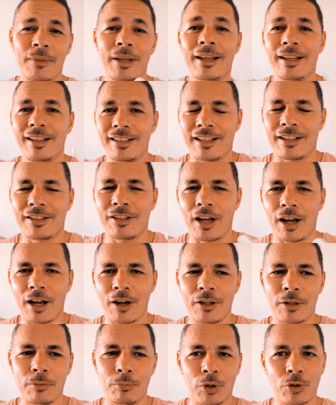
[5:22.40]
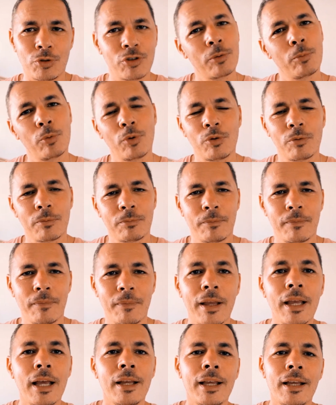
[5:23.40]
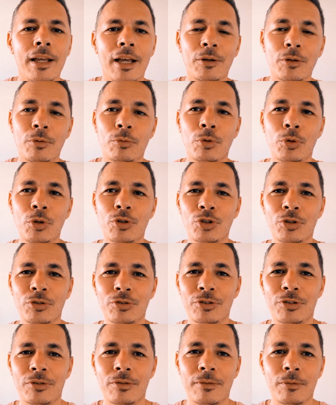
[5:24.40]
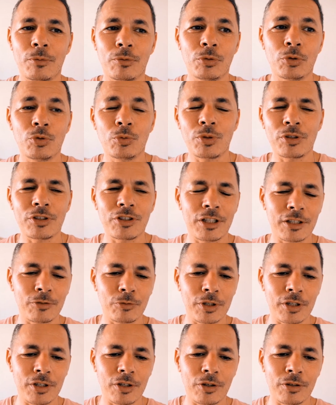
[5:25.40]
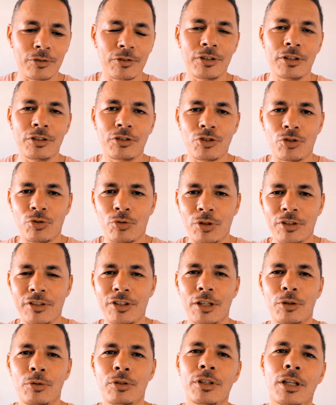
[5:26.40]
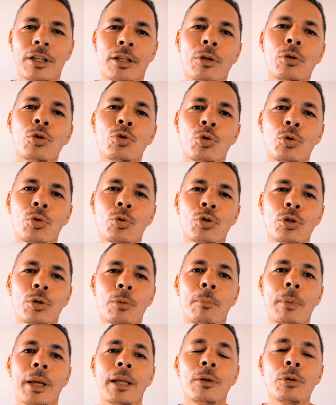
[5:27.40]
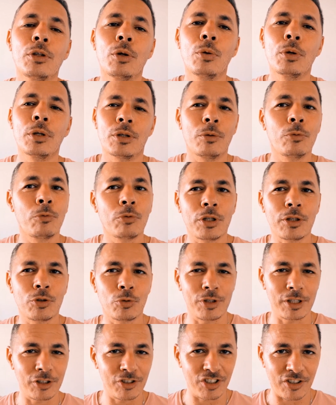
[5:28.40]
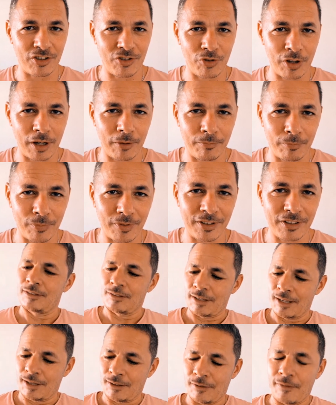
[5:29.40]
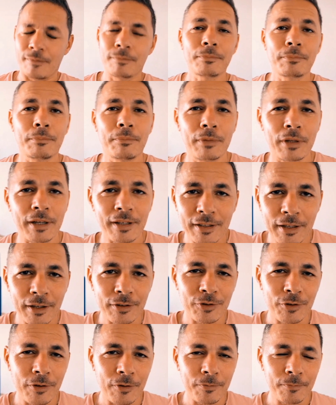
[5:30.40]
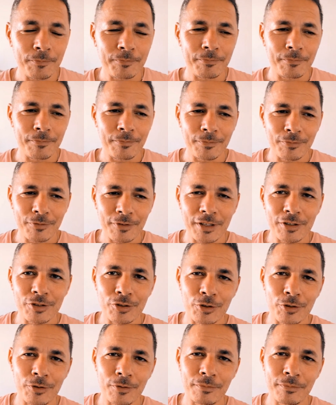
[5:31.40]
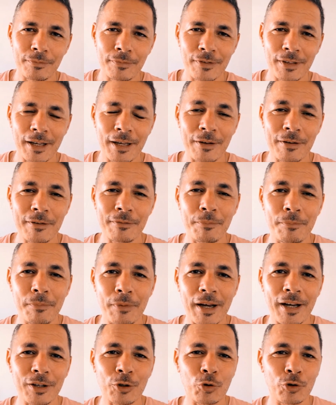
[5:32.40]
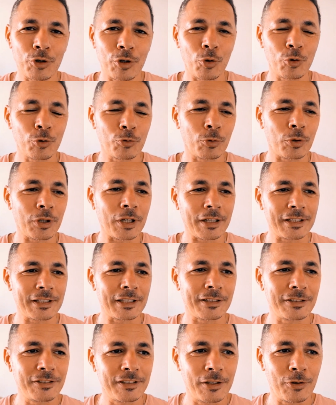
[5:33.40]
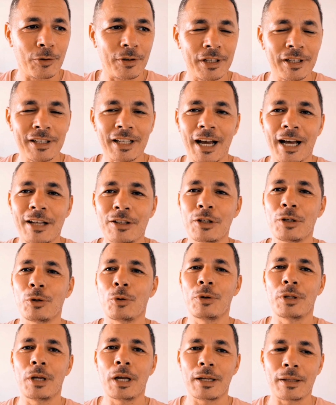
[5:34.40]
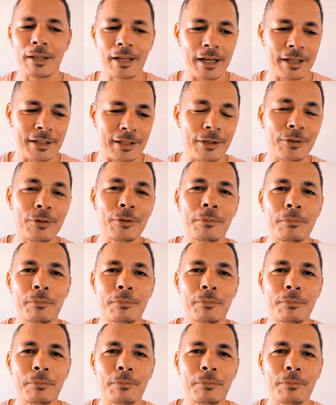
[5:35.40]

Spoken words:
It is entirely possible, like in other versions, to receive alerts as soon as there is an intrusion based on the configuration you have preset. Another feature that I don't know if we can consider it a gadget or not, and it